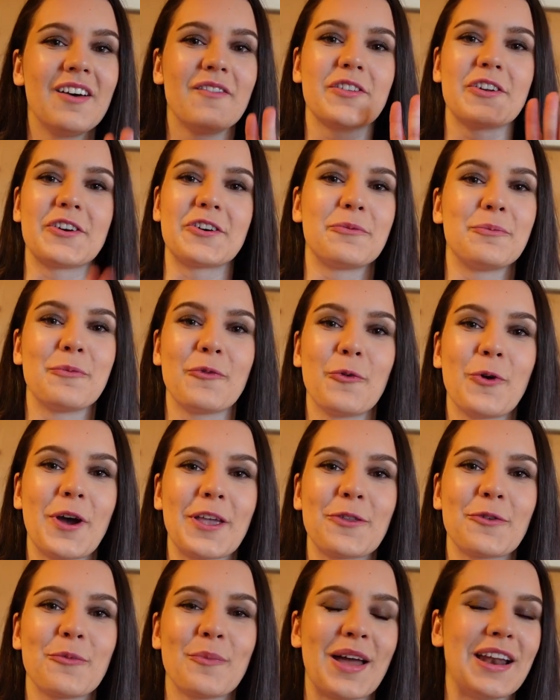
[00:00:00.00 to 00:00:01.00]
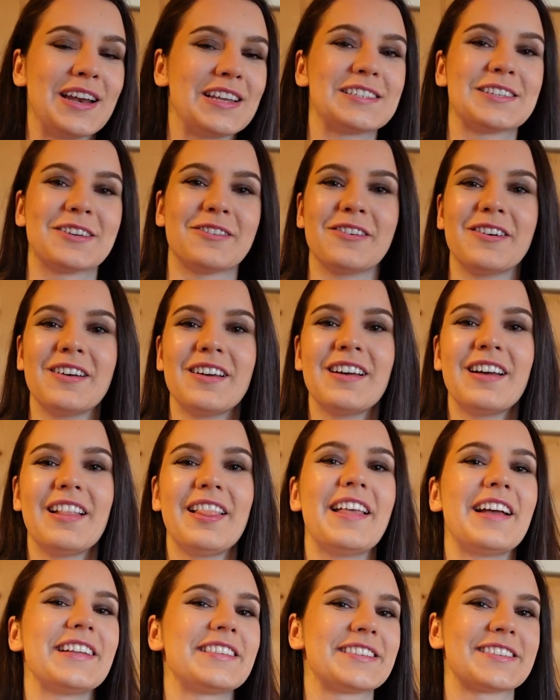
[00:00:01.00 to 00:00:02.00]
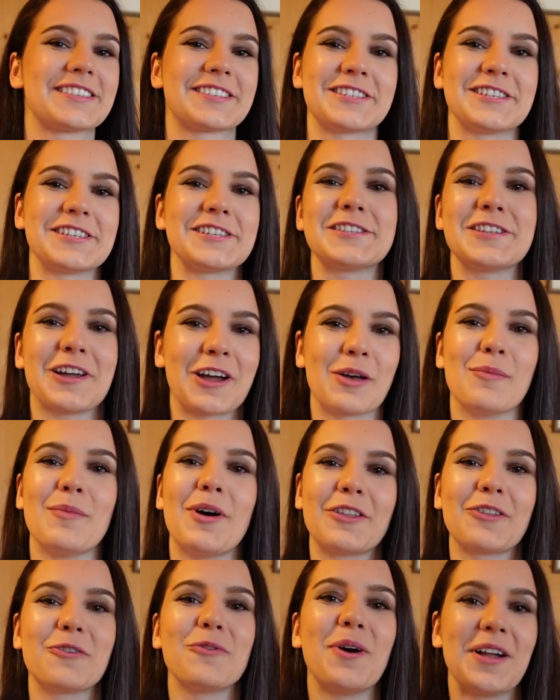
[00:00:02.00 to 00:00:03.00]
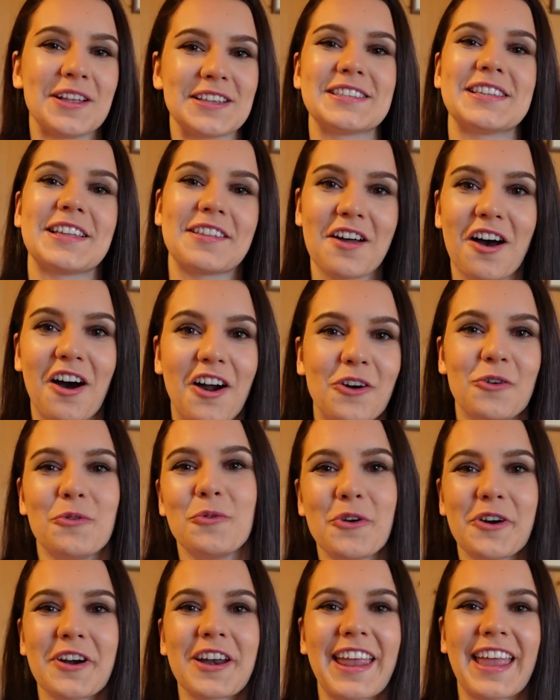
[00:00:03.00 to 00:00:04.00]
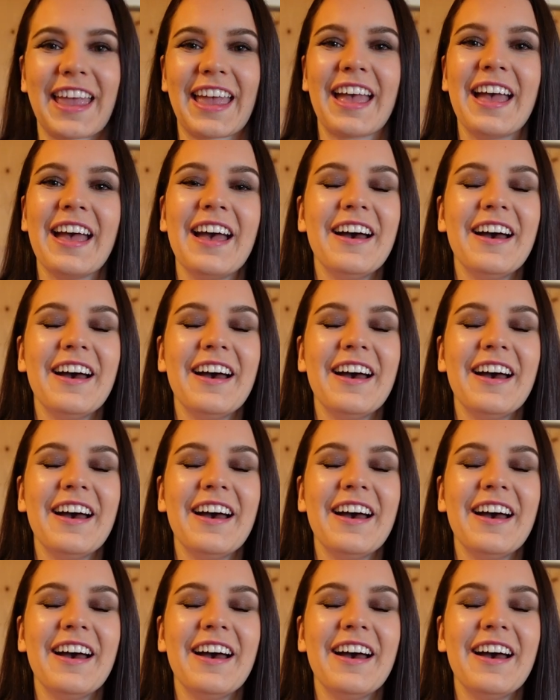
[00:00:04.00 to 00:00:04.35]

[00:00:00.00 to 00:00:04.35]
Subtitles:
There are way too many, so let's just talk about the ones that are working.